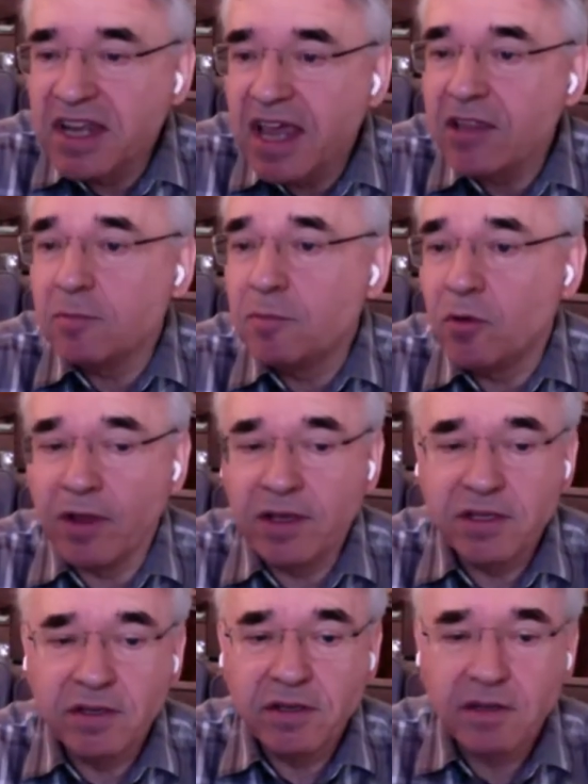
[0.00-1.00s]
together
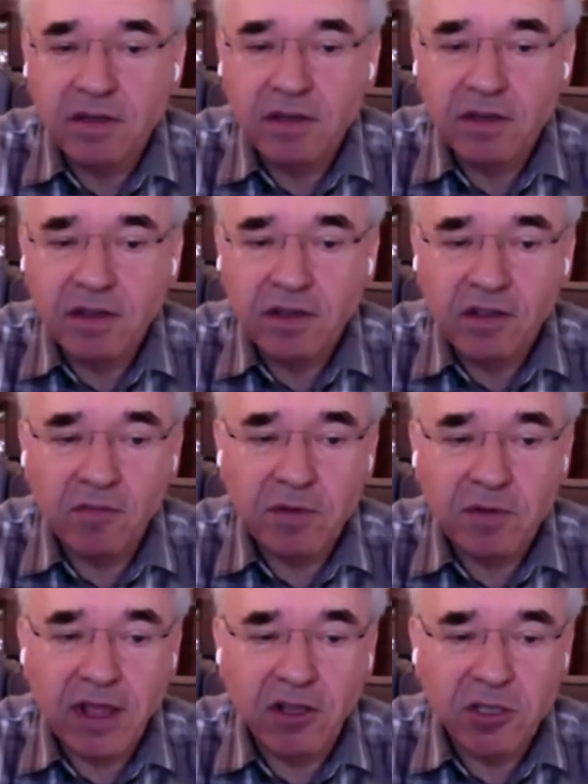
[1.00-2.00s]
point
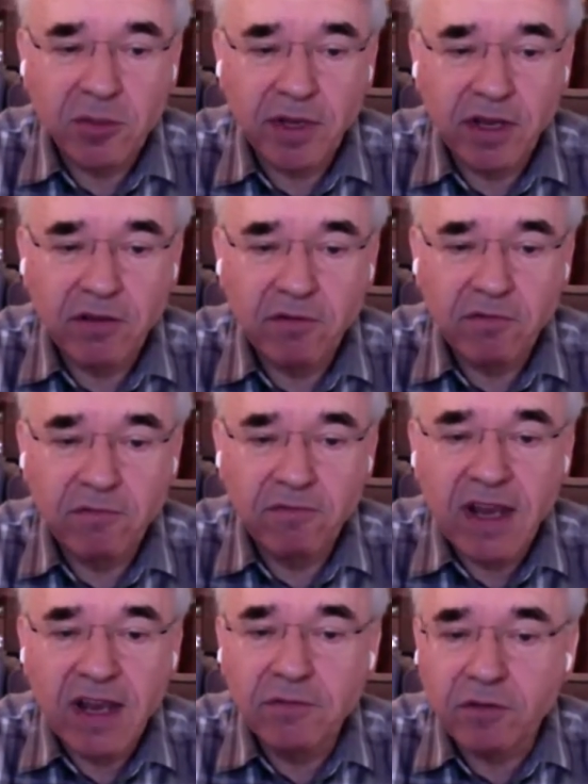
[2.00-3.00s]
have been held to be
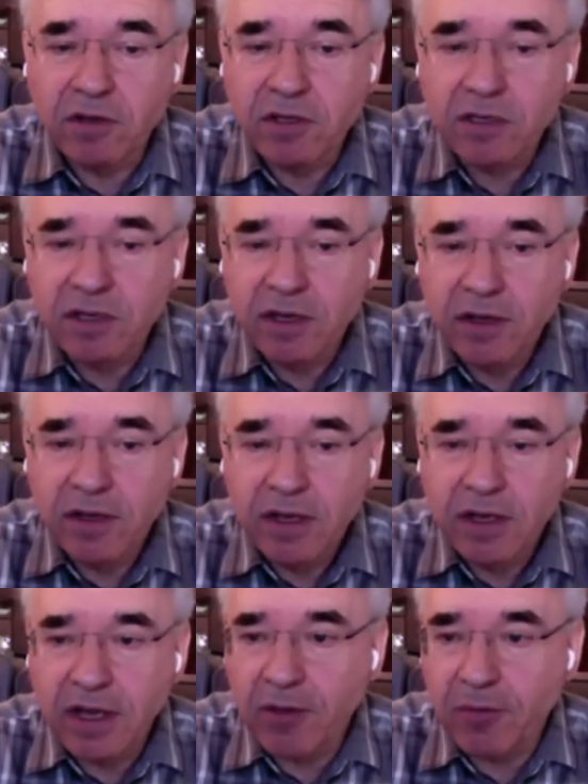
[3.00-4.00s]
relevant?
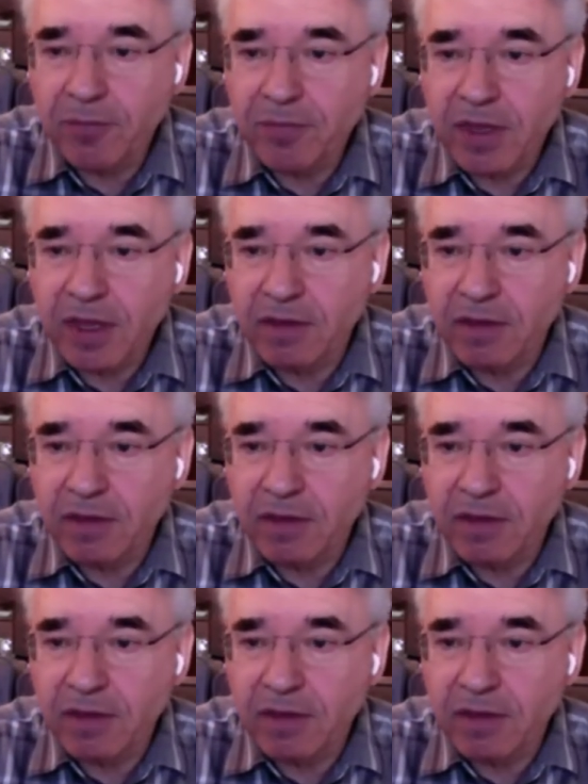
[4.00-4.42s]
Now,